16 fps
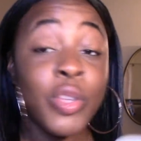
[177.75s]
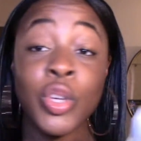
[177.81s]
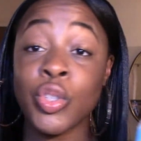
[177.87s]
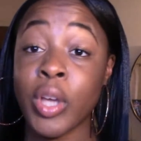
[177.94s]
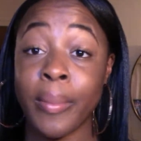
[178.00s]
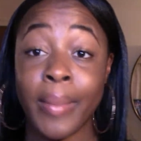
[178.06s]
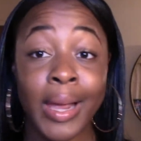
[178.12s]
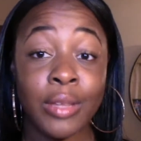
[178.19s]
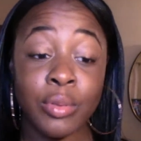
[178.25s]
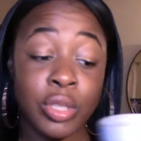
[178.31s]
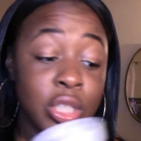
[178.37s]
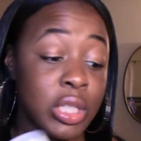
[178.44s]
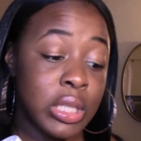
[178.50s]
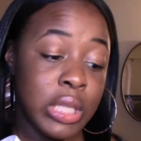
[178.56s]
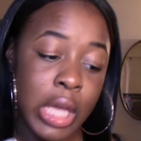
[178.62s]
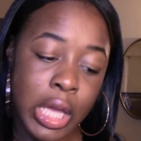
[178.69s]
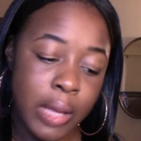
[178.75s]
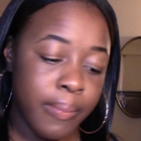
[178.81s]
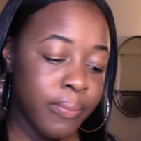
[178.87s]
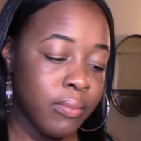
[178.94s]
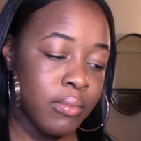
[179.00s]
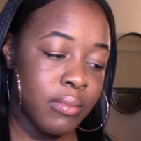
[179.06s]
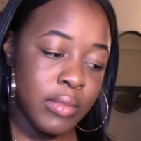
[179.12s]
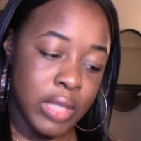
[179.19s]
so I might as well just take them
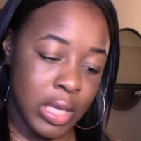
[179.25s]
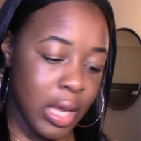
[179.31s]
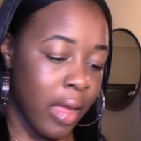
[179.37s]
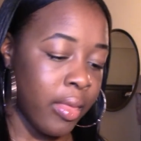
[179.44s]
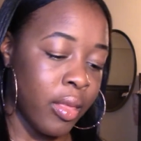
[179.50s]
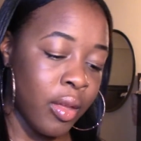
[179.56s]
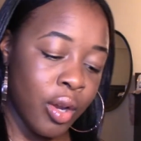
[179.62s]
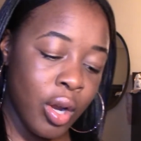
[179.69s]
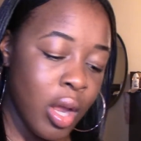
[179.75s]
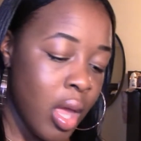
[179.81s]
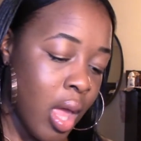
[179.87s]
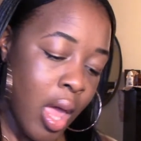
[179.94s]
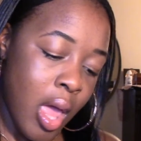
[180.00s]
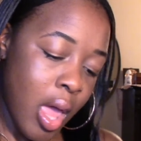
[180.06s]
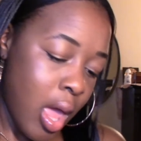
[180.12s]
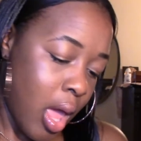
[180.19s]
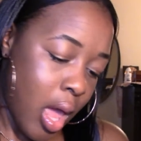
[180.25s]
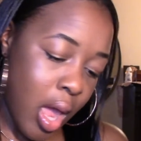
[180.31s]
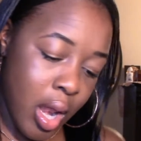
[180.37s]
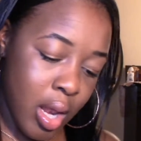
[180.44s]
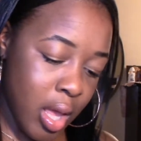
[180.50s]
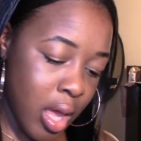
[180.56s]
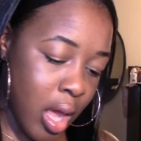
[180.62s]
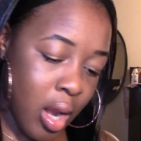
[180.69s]
together
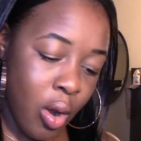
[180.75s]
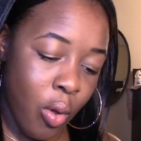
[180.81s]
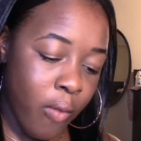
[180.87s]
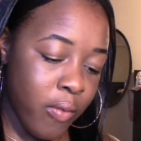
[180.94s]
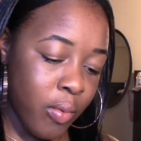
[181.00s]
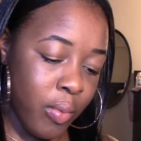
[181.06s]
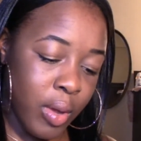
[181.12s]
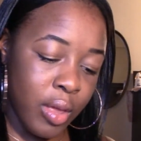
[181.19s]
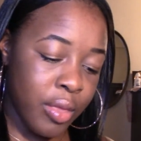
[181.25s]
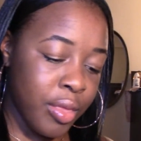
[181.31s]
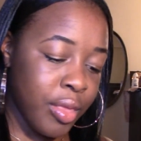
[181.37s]
and get it over with.